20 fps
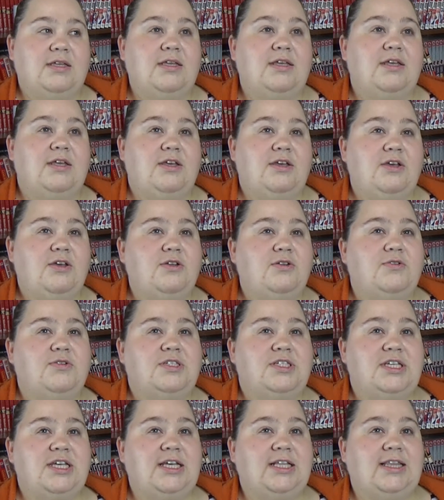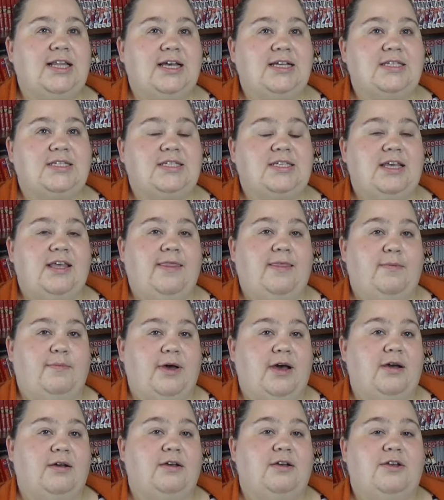you see it less in the
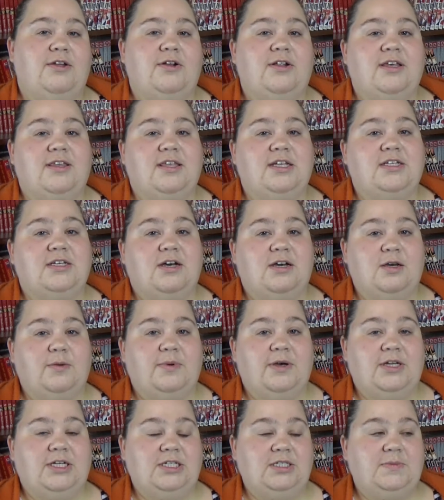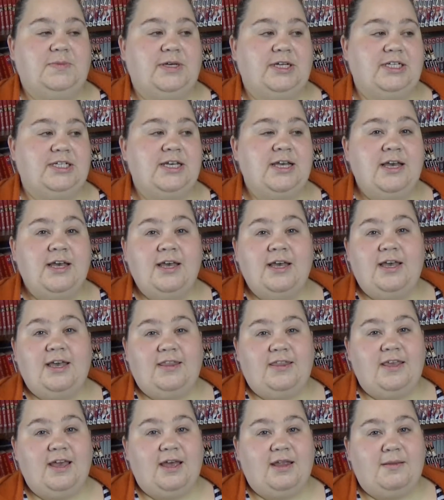manga, you know, like they talk about it, but
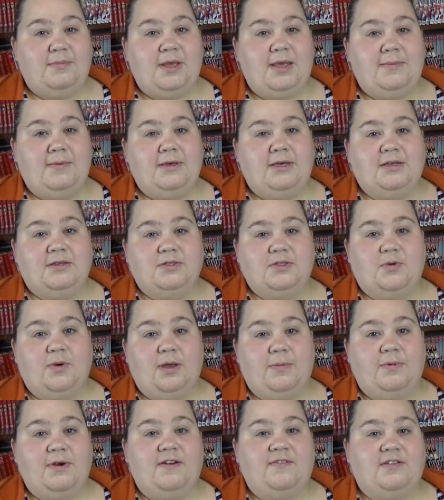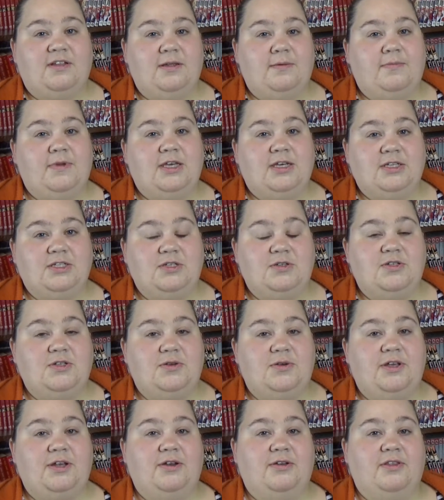in the anime it becomes quite prevalent because you
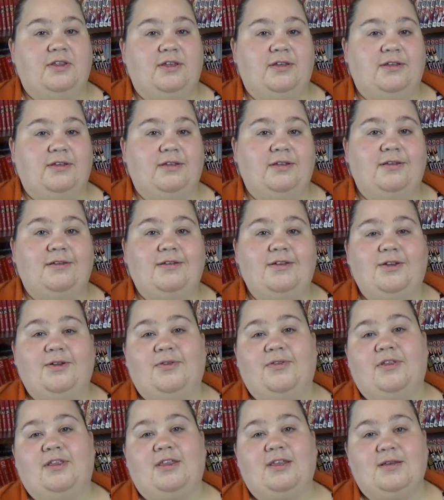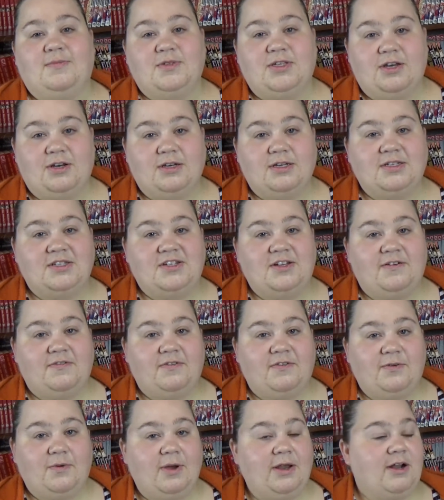do hear the, you know, the theme song and
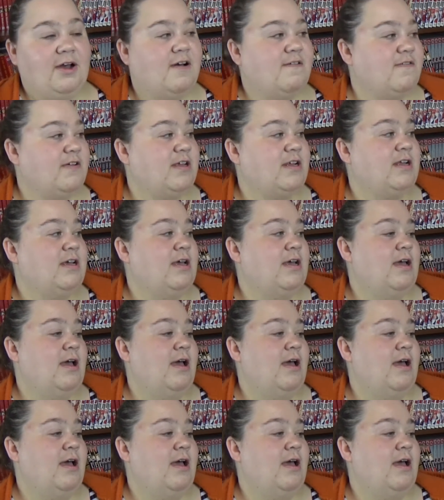stuff quite often.